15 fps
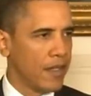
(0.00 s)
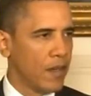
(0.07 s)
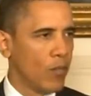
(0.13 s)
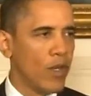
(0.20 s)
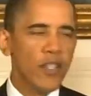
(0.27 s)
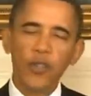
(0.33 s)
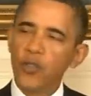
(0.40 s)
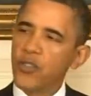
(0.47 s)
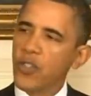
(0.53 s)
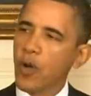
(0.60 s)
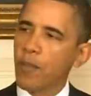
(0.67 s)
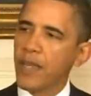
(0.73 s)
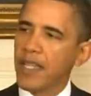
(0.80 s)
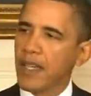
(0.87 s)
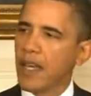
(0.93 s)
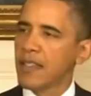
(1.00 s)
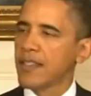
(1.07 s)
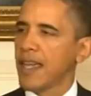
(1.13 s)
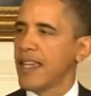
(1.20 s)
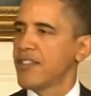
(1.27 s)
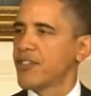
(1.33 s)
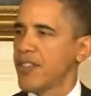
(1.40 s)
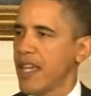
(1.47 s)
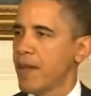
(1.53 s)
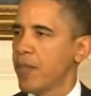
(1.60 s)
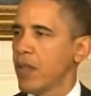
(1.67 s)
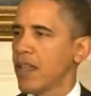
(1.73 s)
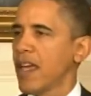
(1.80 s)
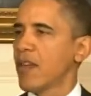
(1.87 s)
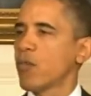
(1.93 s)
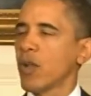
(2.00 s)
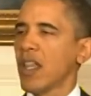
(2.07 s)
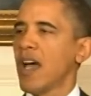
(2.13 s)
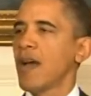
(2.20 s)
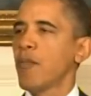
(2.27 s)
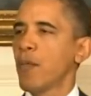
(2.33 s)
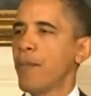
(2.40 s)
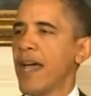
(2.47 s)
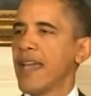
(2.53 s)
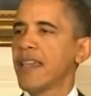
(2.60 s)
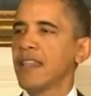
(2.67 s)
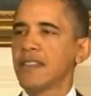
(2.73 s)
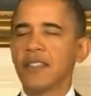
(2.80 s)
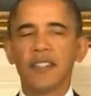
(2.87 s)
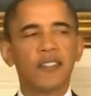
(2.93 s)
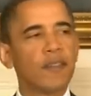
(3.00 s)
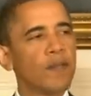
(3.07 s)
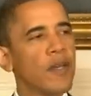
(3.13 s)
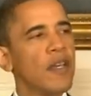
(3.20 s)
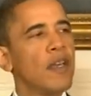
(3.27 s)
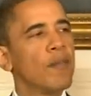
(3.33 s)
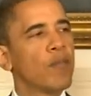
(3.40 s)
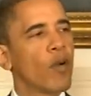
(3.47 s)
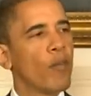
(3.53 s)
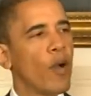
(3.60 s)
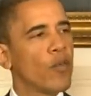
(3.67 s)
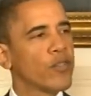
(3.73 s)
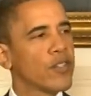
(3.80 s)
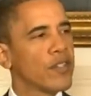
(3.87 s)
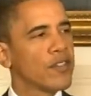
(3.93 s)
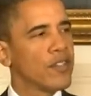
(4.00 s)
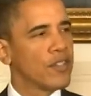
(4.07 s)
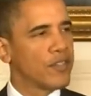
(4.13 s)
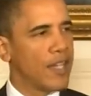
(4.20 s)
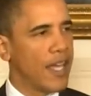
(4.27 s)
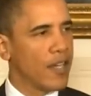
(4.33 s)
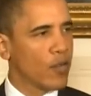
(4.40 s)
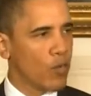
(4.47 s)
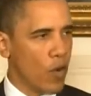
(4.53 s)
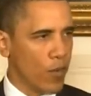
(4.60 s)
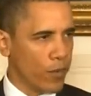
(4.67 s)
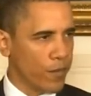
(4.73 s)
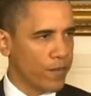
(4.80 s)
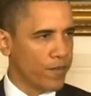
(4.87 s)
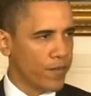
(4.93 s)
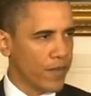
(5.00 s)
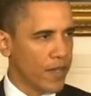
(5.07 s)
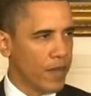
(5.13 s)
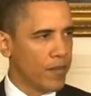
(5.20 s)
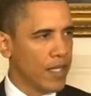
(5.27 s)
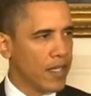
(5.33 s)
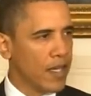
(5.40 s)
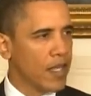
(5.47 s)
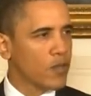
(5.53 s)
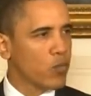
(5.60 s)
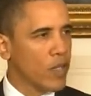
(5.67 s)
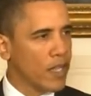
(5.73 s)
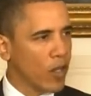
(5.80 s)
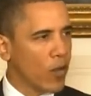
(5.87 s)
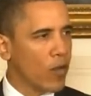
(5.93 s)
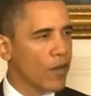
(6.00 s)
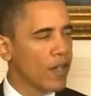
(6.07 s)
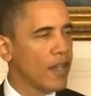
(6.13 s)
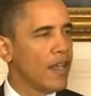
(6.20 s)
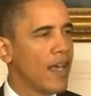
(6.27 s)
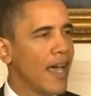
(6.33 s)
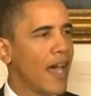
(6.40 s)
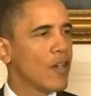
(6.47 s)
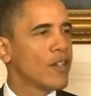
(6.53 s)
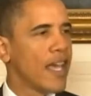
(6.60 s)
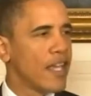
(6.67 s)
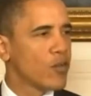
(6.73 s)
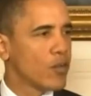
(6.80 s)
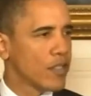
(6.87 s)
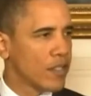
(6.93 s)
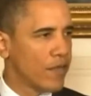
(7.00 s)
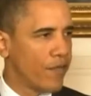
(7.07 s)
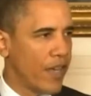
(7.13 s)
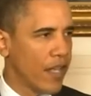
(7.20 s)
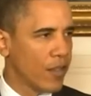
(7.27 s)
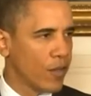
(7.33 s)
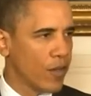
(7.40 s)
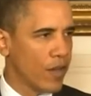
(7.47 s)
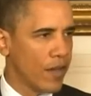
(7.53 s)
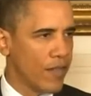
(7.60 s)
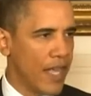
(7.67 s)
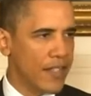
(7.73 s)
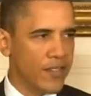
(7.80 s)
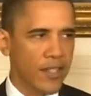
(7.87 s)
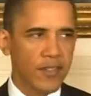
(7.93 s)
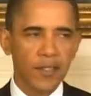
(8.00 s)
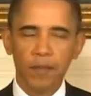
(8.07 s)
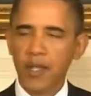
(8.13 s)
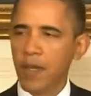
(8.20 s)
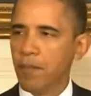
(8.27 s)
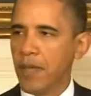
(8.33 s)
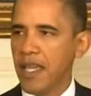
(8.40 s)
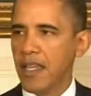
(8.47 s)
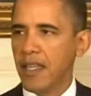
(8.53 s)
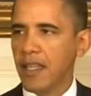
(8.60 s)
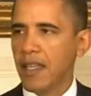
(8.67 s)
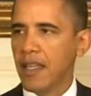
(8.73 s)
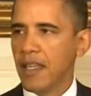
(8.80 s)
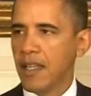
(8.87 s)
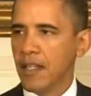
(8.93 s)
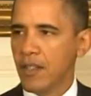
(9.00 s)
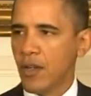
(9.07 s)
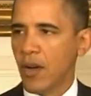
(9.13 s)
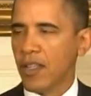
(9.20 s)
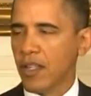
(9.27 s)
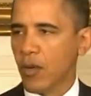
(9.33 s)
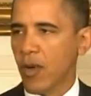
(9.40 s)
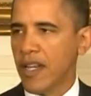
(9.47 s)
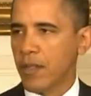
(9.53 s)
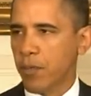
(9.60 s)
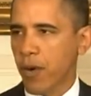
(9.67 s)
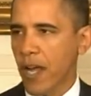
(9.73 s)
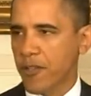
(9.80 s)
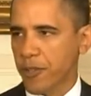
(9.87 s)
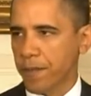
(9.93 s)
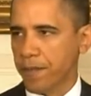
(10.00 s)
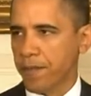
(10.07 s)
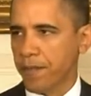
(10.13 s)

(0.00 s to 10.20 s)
We do so because a stable and reliable banking system promotes sustained growth, and because we learned how dangerous the failure of that system can be during the Great Depression.